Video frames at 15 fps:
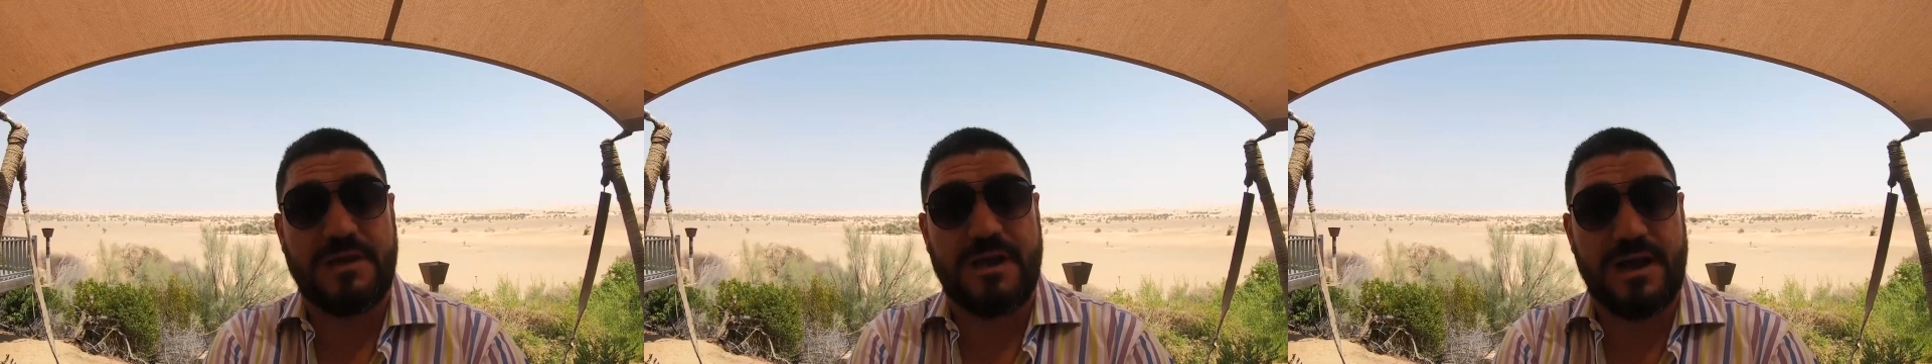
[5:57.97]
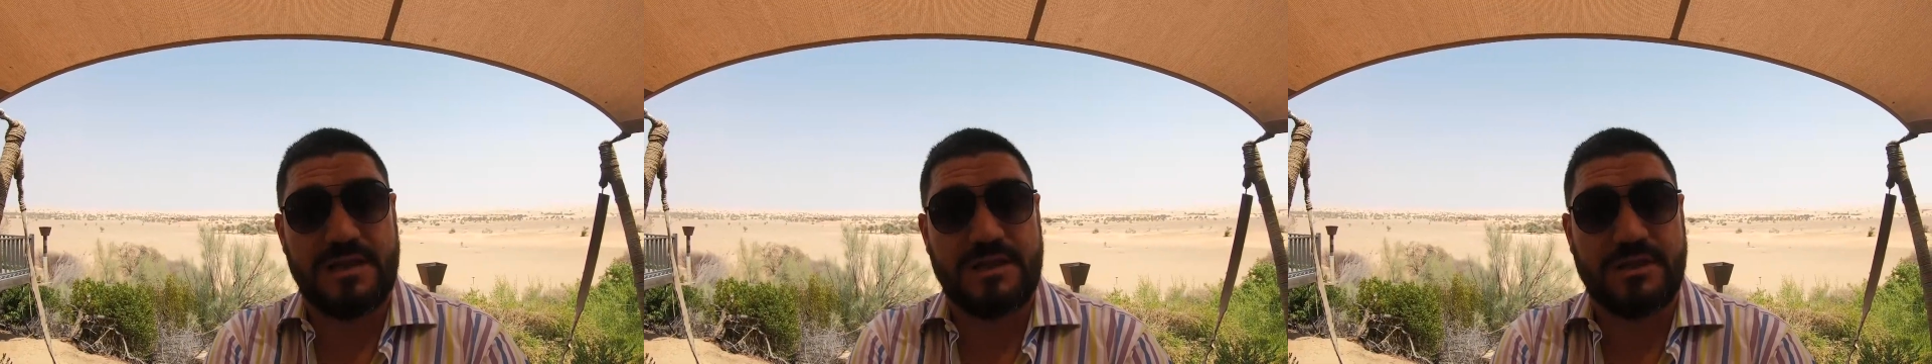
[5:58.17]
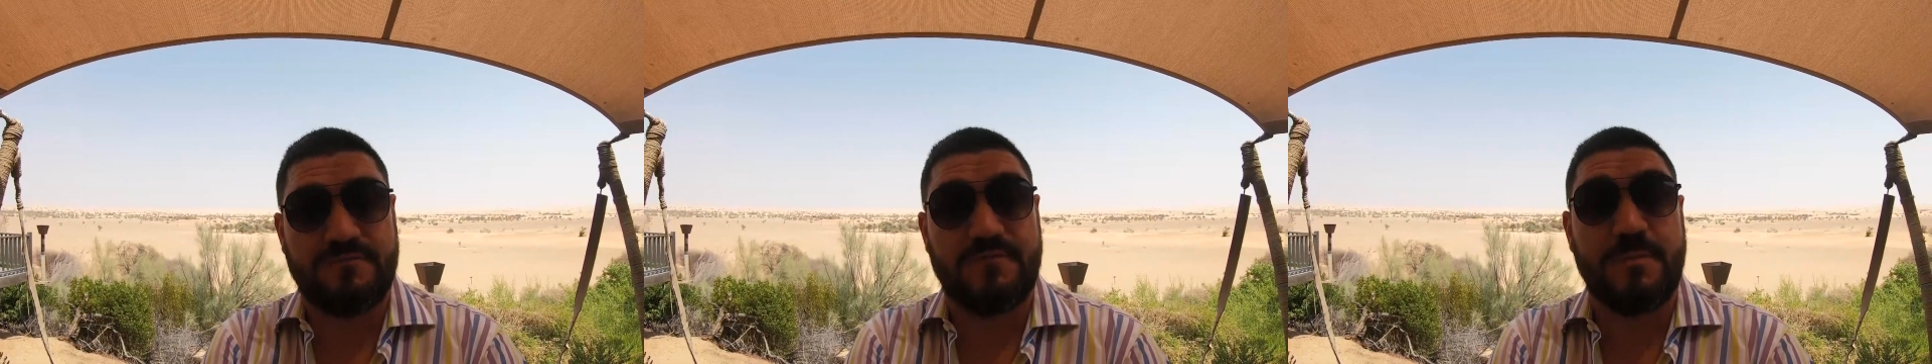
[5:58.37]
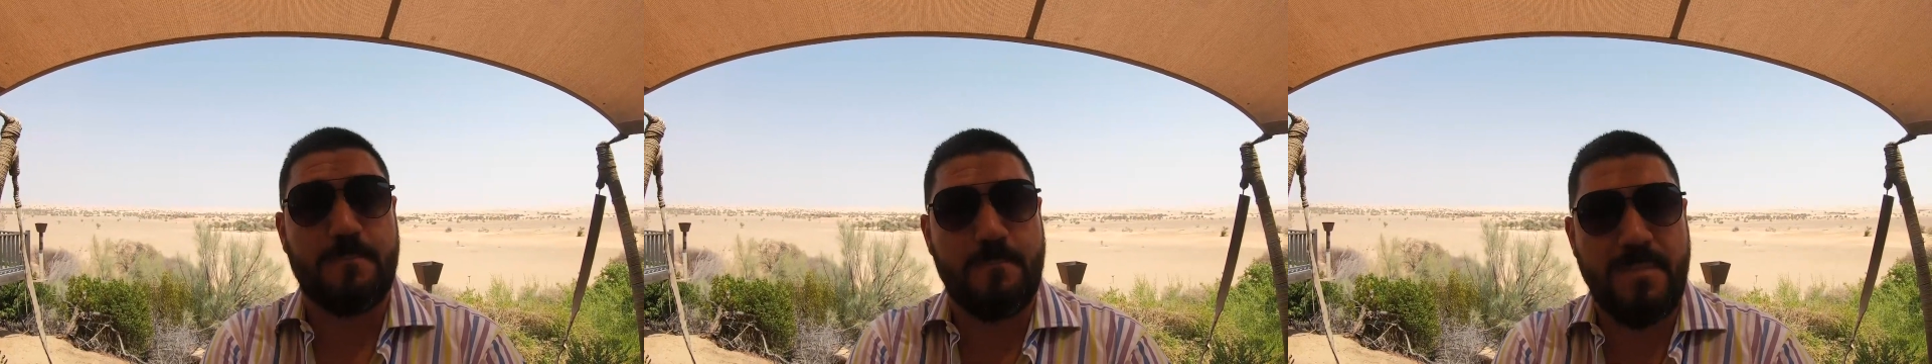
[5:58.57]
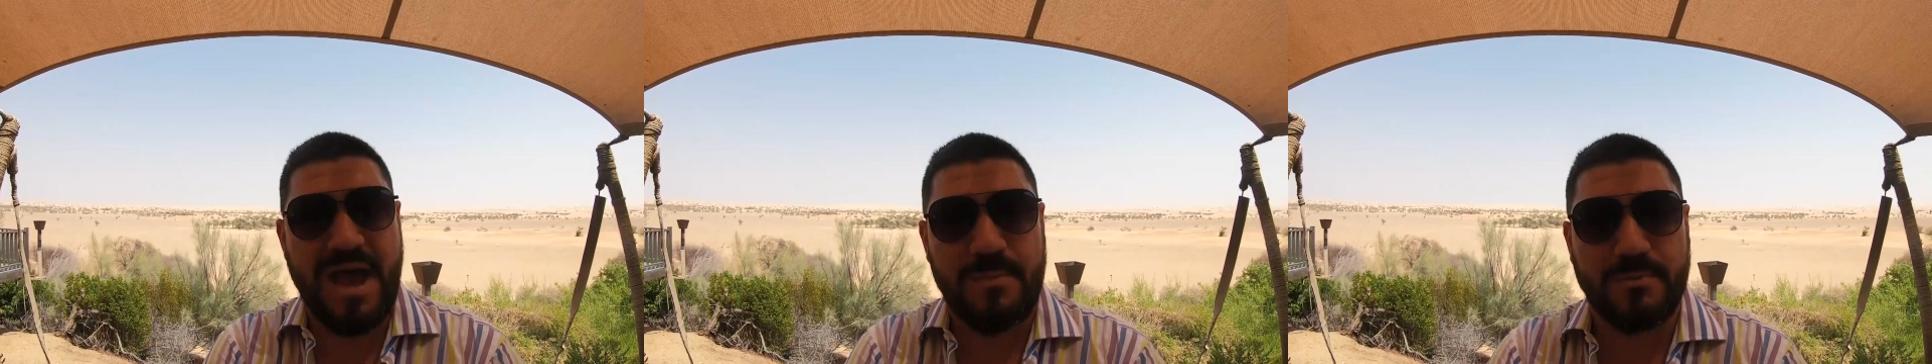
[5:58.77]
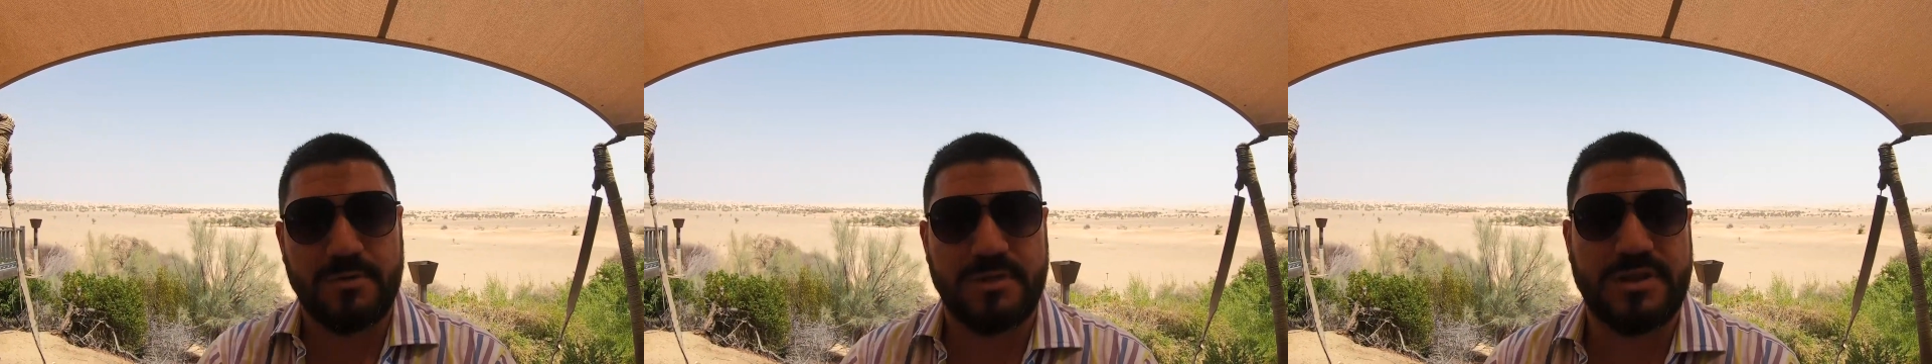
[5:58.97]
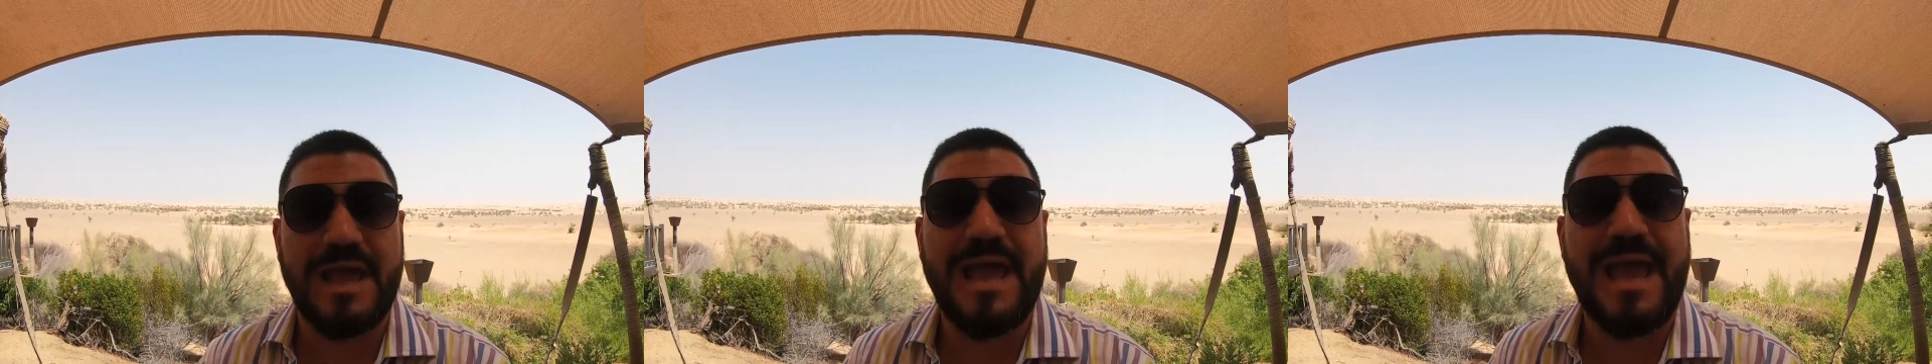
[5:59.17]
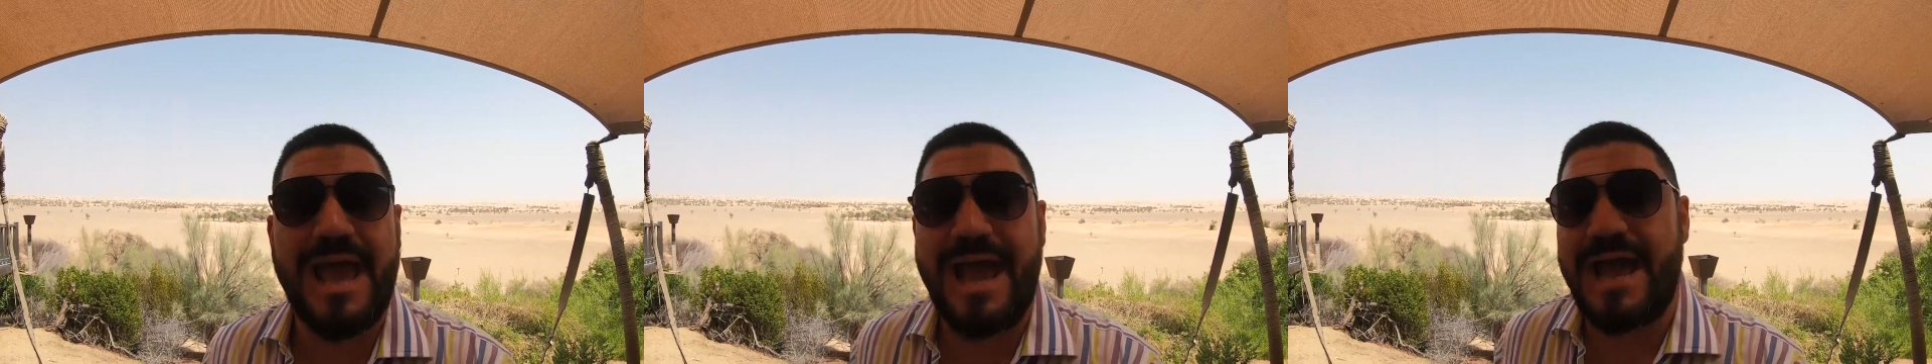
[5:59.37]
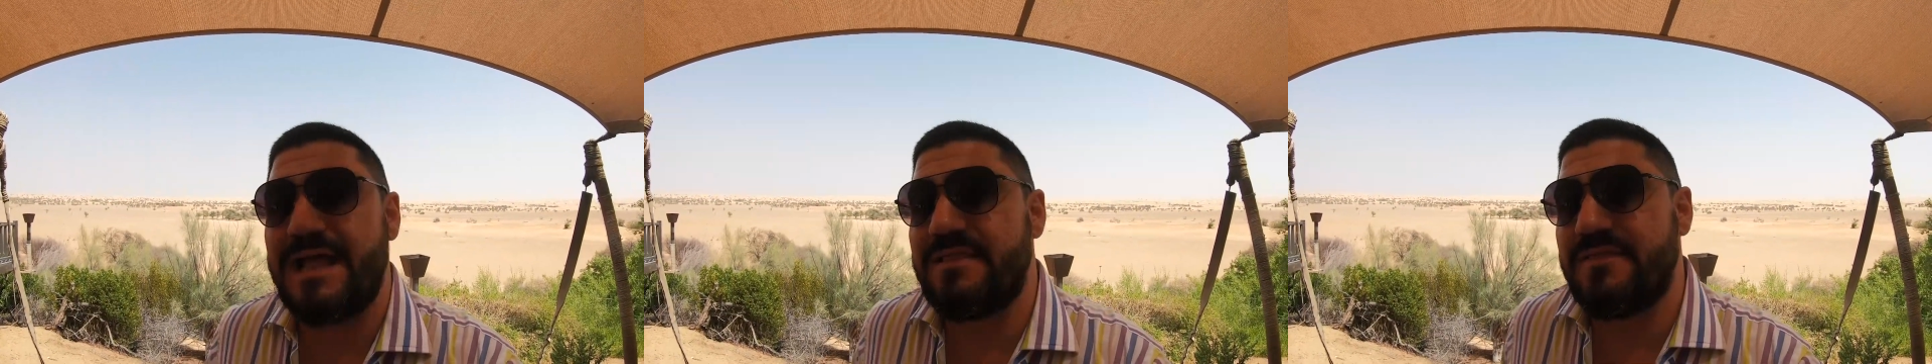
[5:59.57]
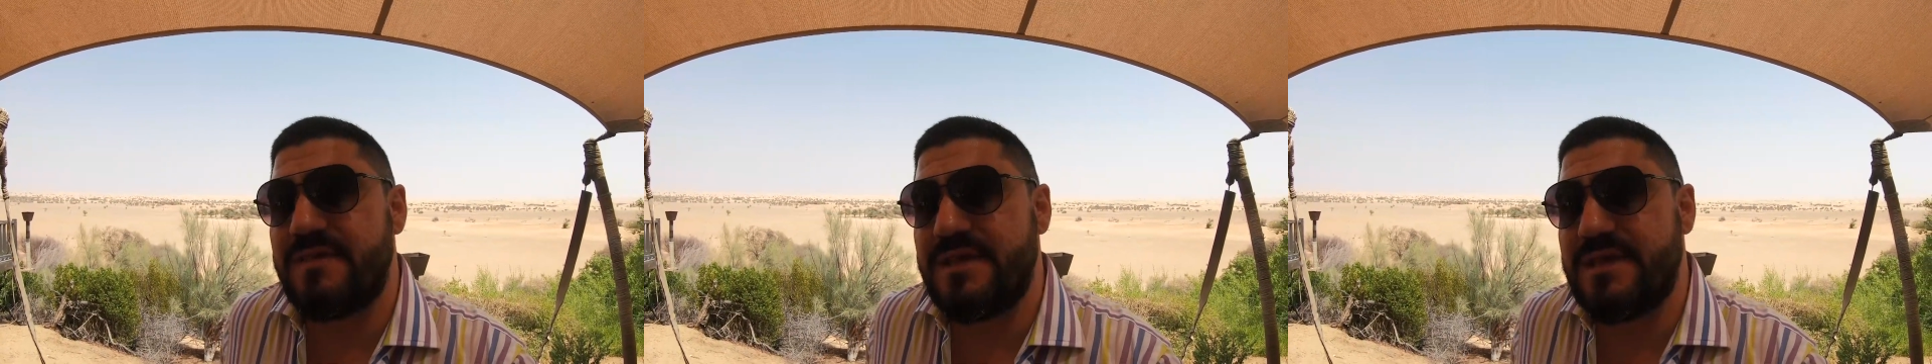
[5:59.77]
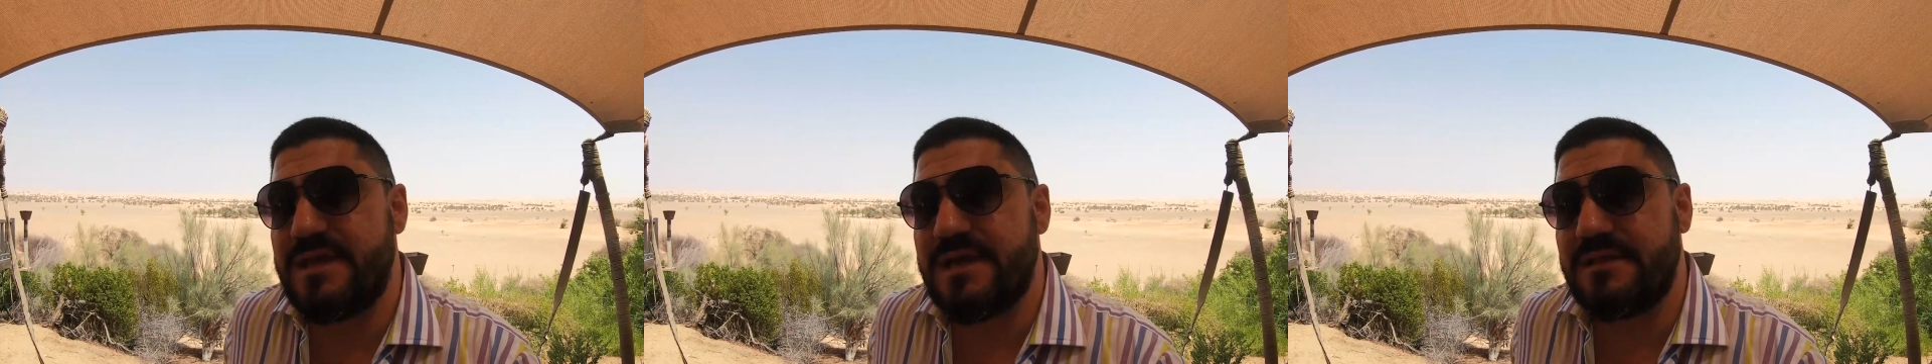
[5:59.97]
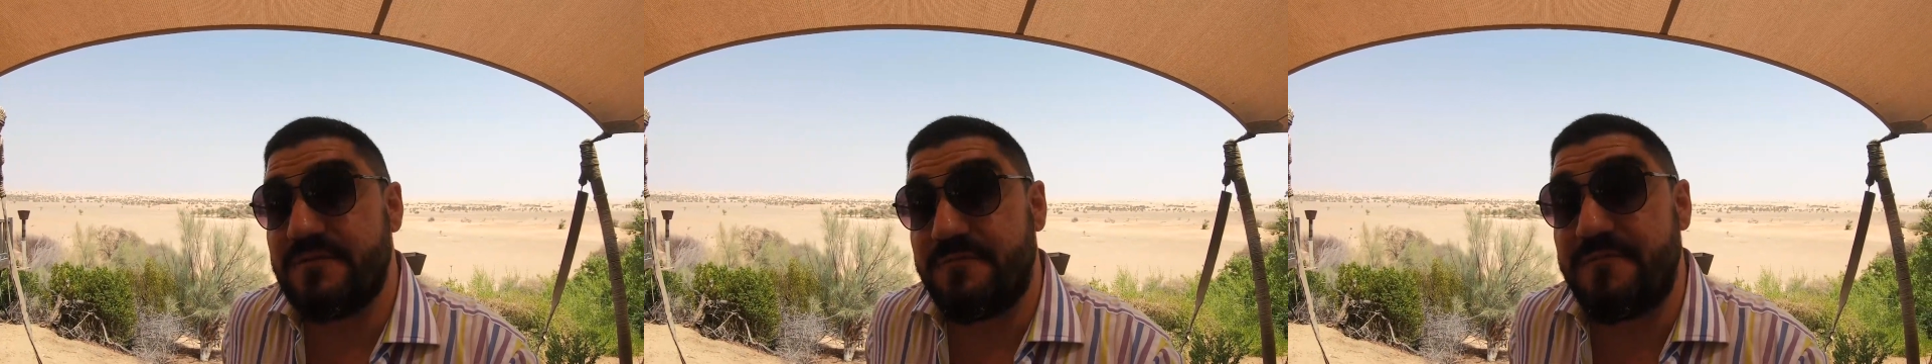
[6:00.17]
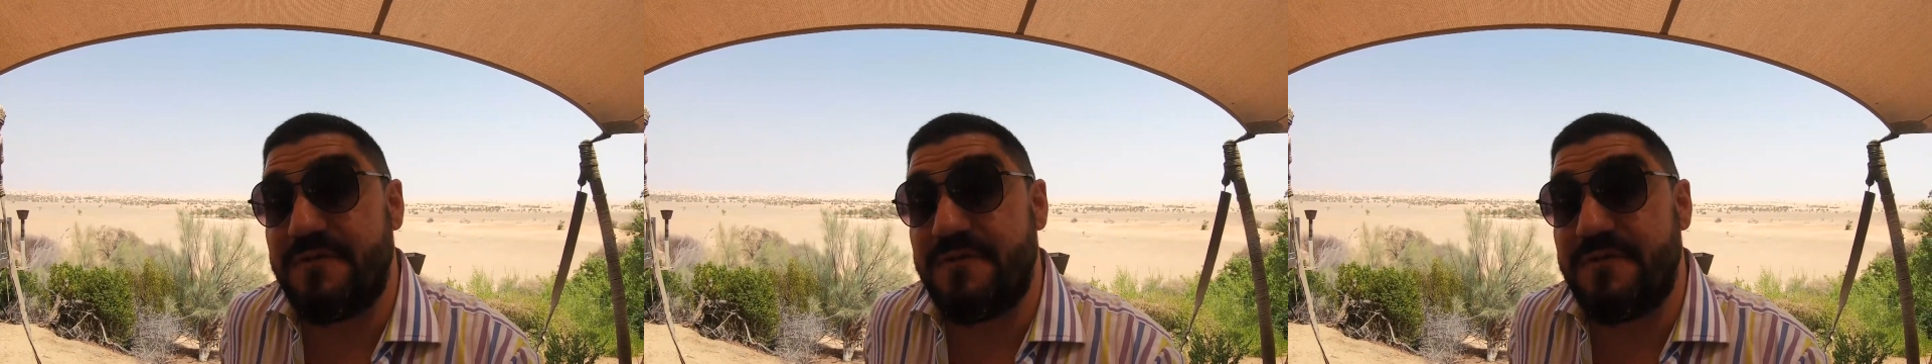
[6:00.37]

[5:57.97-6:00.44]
kinds of mammals. The, uh, the